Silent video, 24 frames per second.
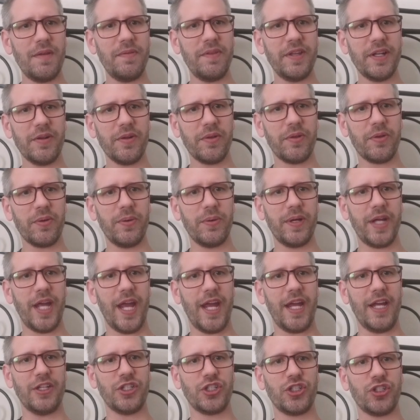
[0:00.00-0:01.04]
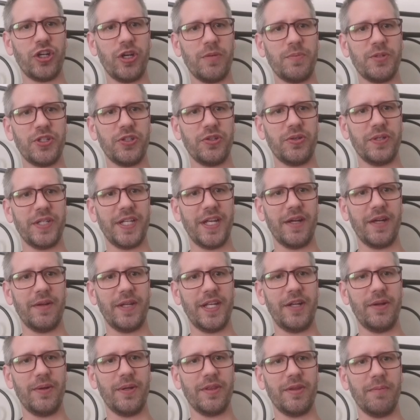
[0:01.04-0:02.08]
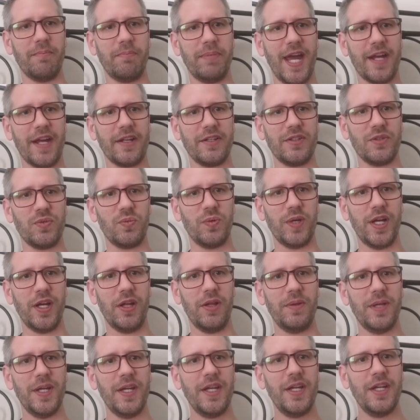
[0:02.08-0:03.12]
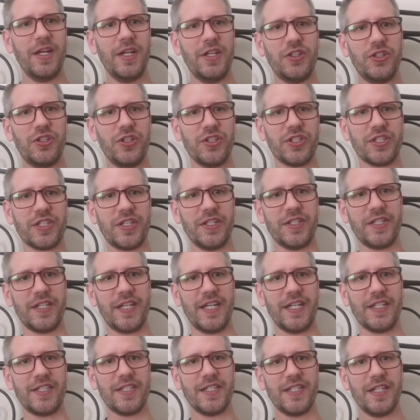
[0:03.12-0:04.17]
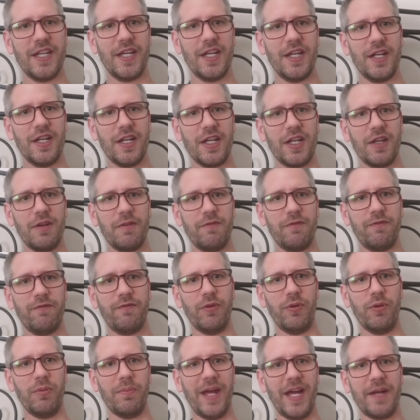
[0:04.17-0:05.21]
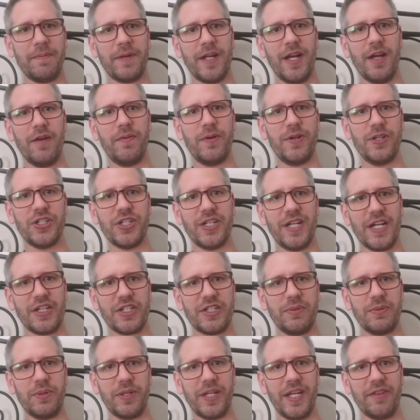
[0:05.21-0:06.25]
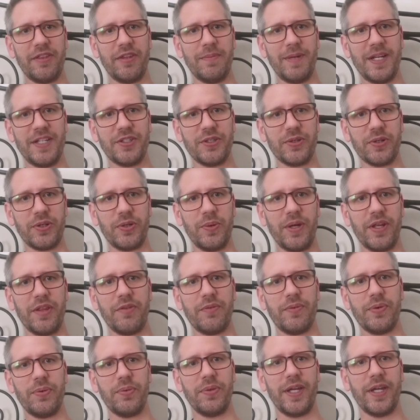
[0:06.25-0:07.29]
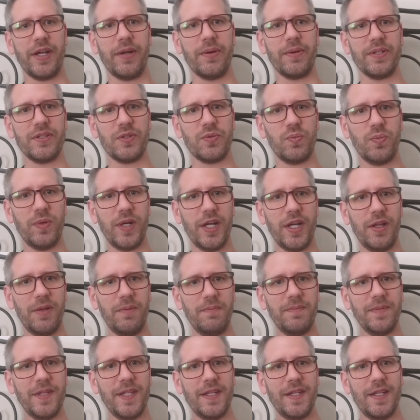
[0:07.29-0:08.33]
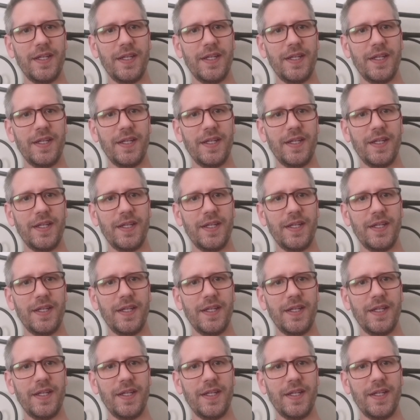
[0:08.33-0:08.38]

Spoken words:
I think I'm going to throw a sharpshooter down here at the back as well, just because it gets full map coverage, and actually will get them as they're going through there as well.